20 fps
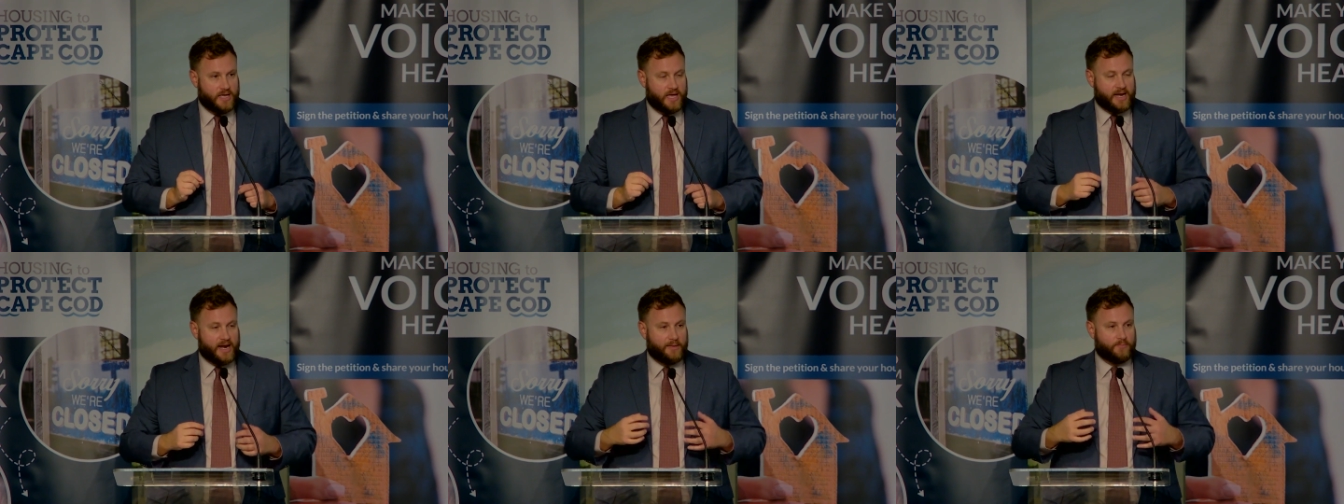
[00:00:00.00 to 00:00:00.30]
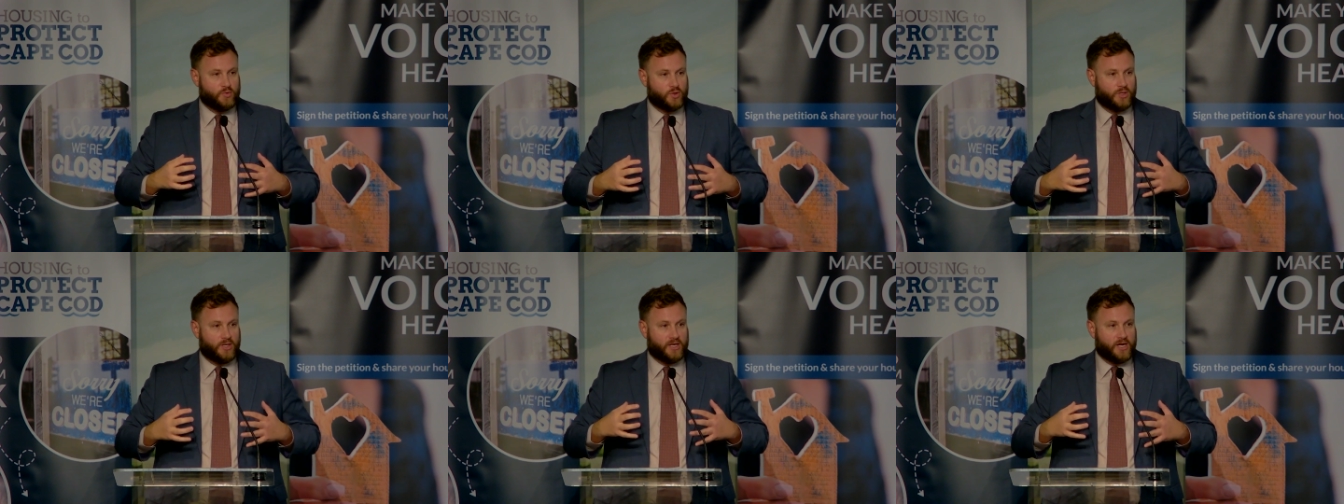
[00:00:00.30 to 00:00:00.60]
and
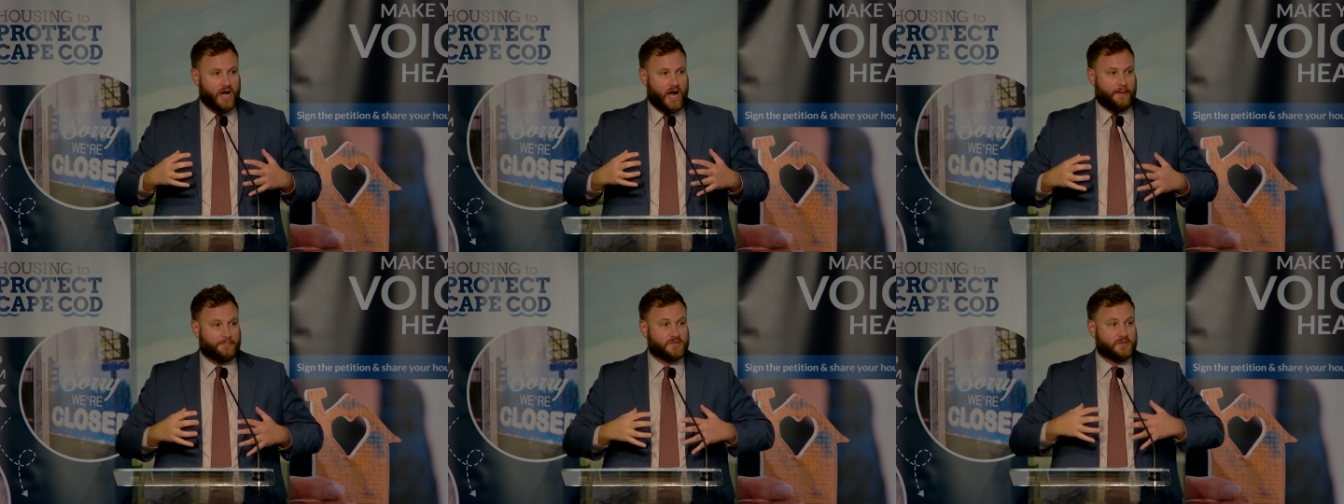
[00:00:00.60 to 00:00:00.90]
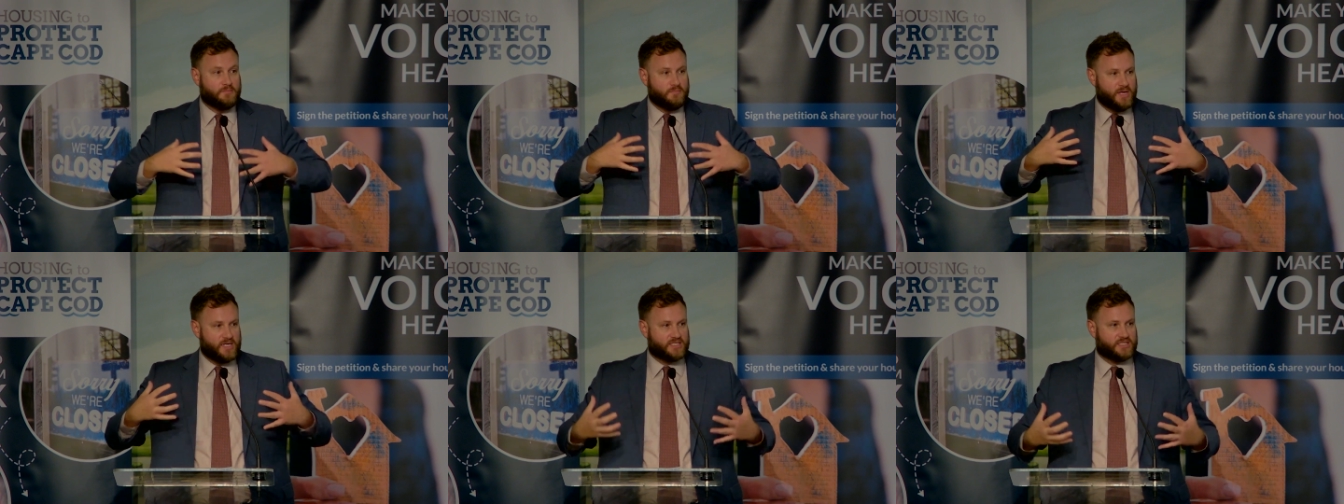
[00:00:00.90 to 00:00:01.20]
I'm really
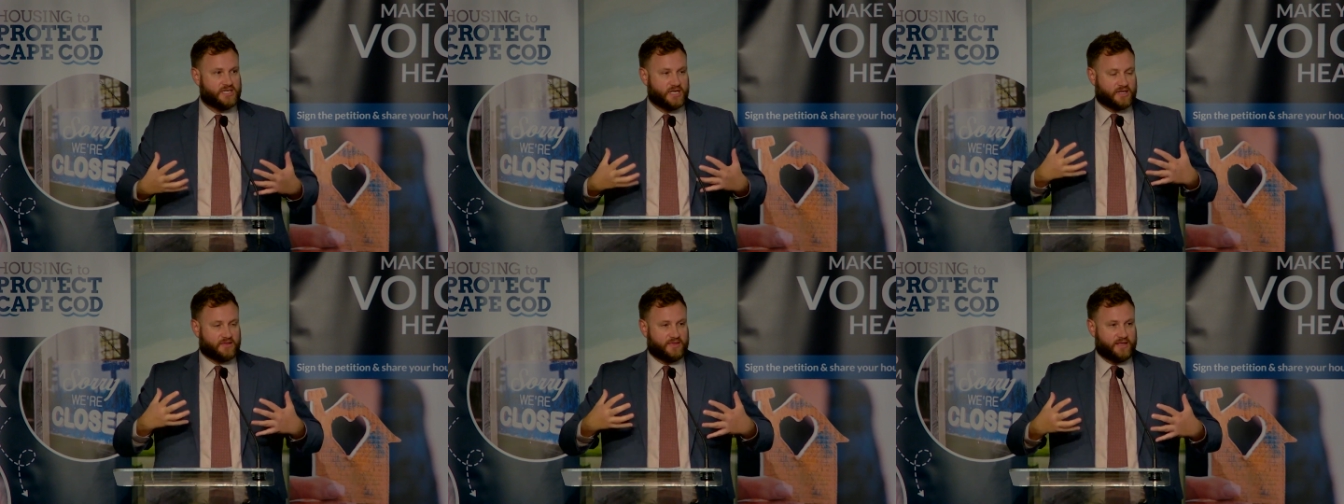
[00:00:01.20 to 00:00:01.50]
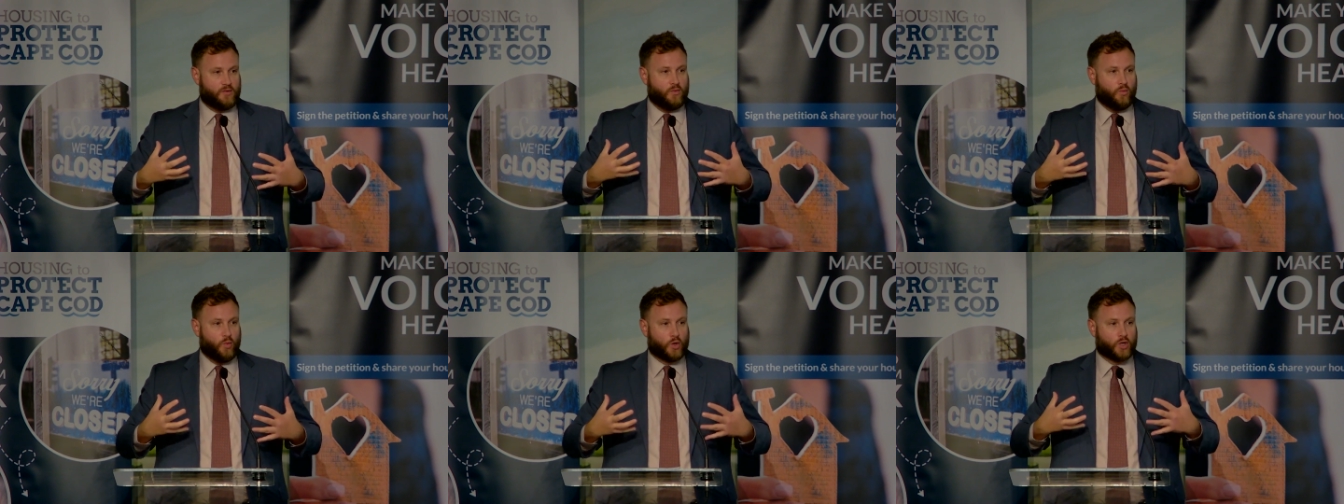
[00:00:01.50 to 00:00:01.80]
optimistic
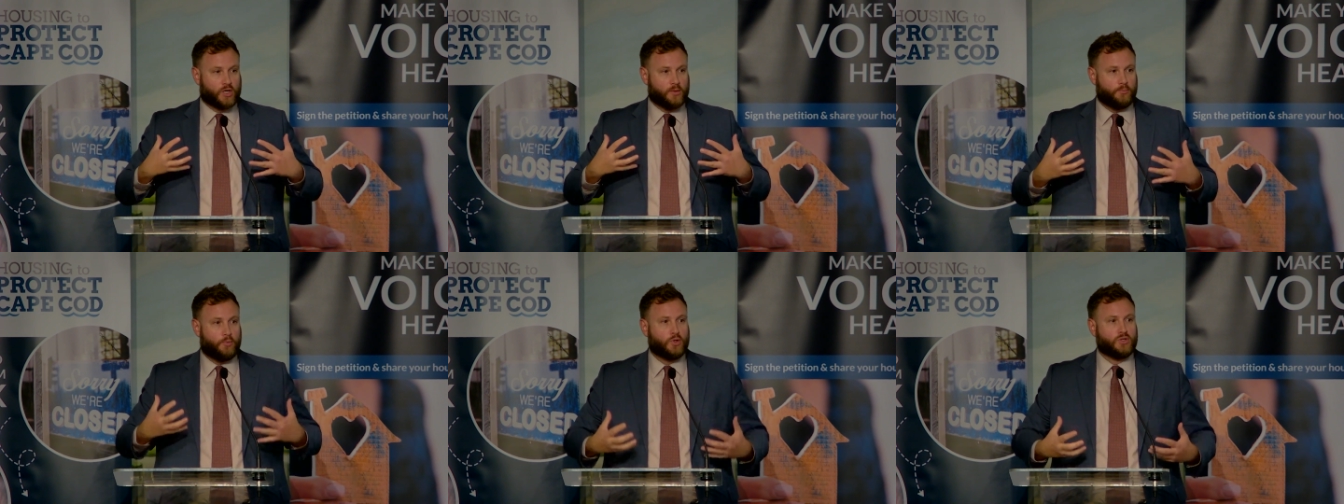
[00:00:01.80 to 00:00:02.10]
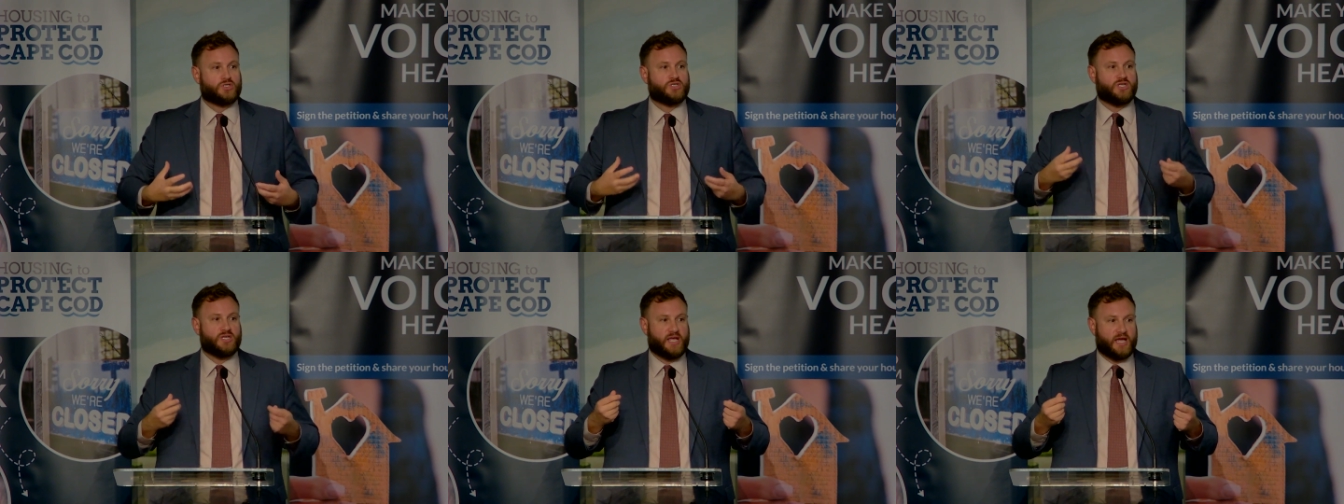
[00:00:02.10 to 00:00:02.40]
that we're going to
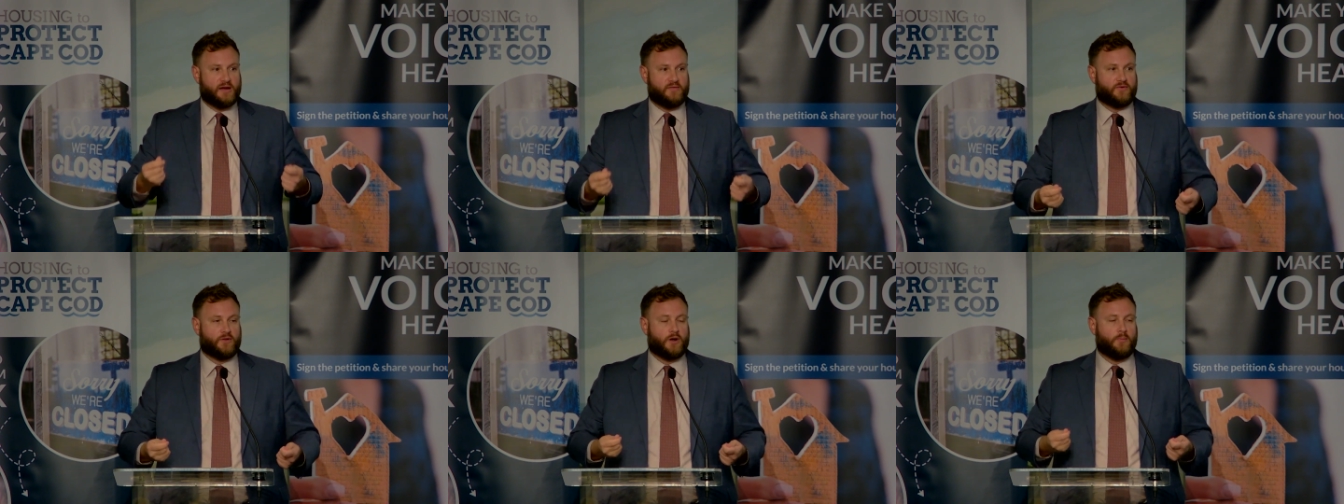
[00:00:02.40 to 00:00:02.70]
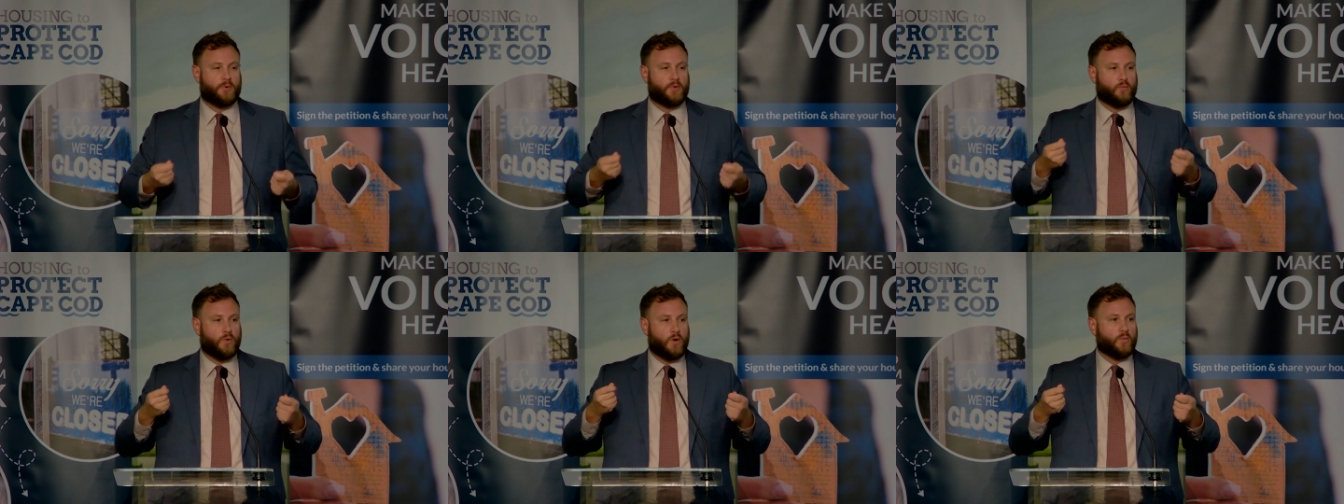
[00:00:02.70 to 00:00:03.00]
push the
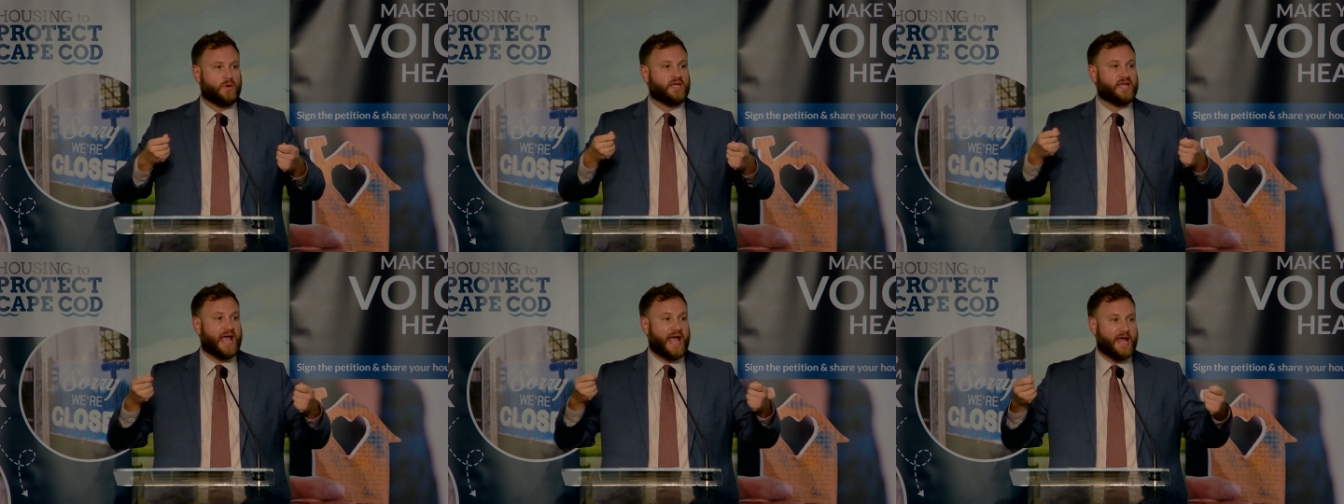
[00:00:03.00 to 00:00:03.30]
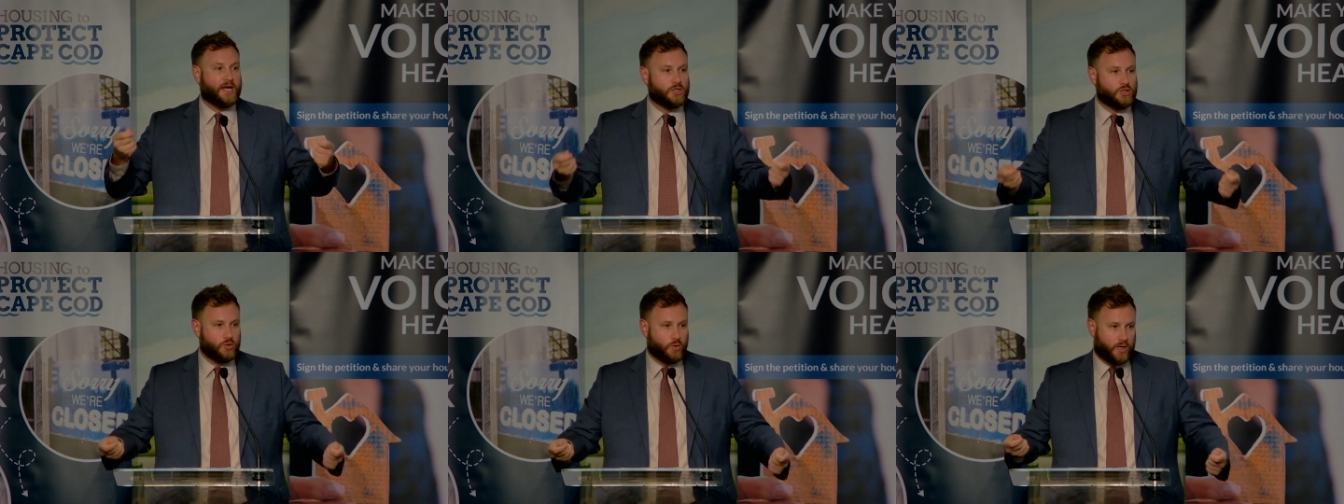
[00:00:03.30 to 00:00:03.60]
envelope on what we
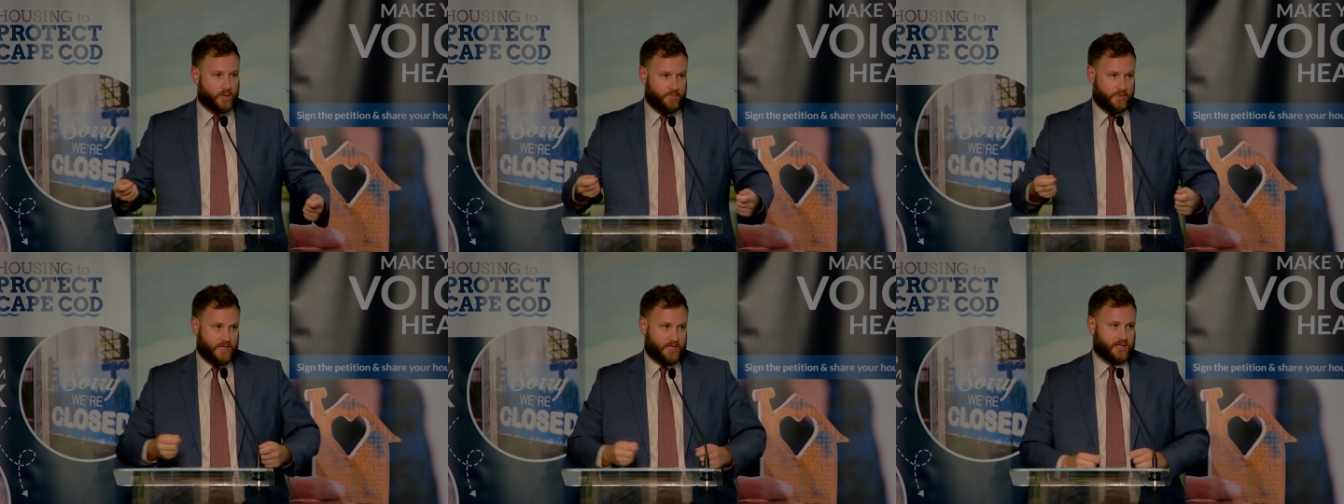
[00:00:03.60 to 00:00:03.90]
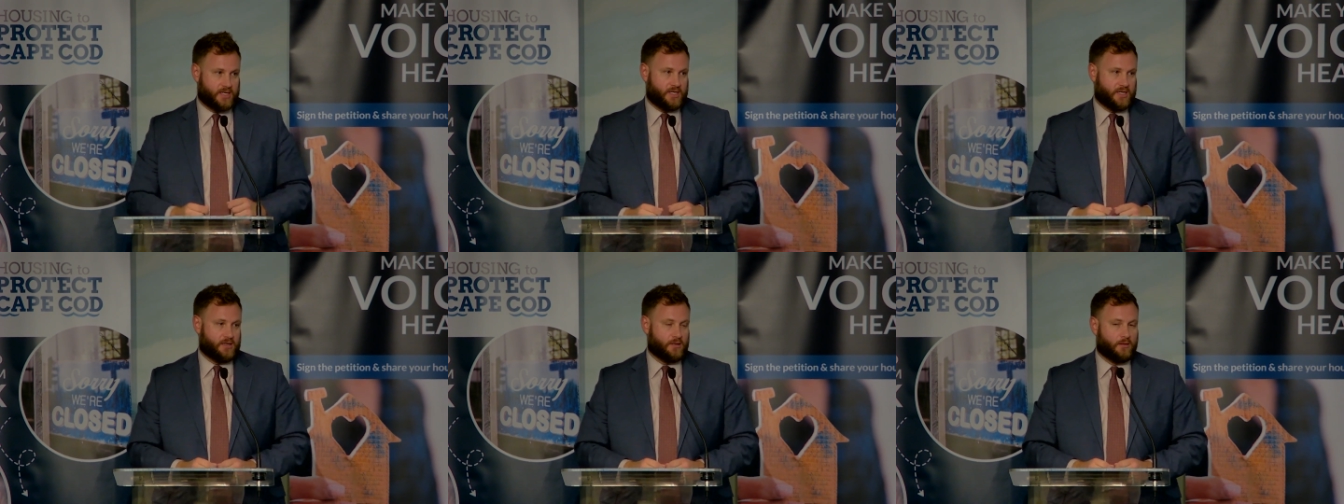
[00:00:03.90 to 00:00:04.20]
can do on
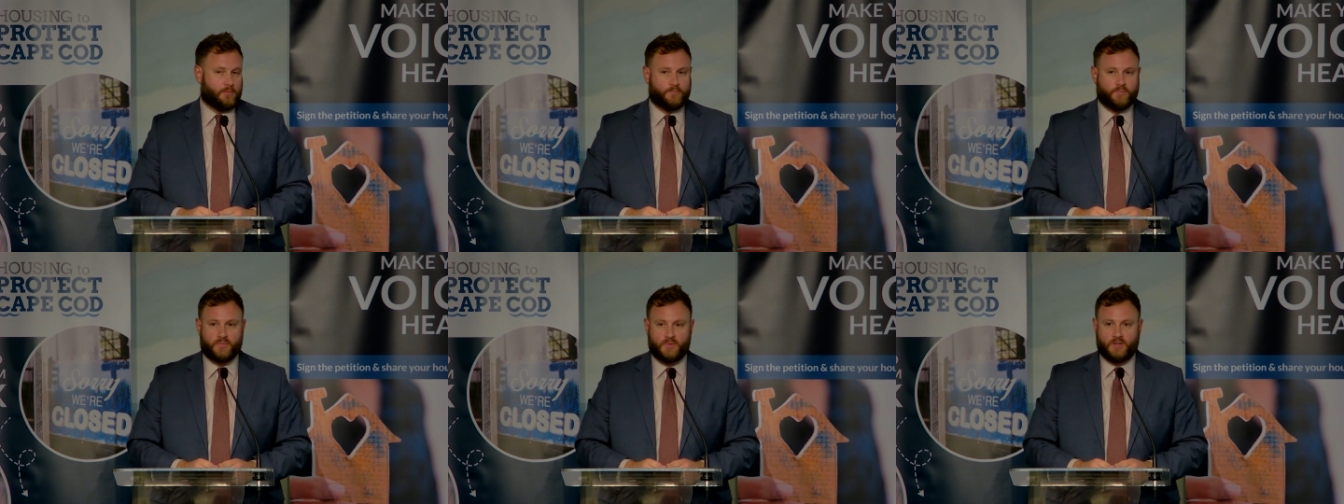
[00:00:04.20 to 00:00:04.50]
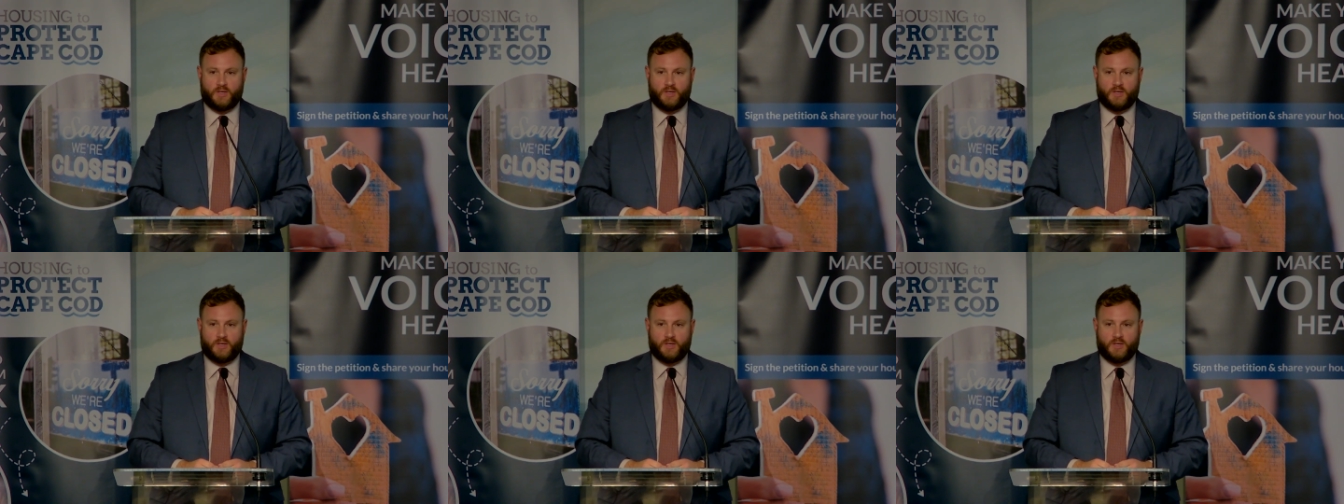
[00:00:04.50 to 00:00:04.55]
Beacon Hill.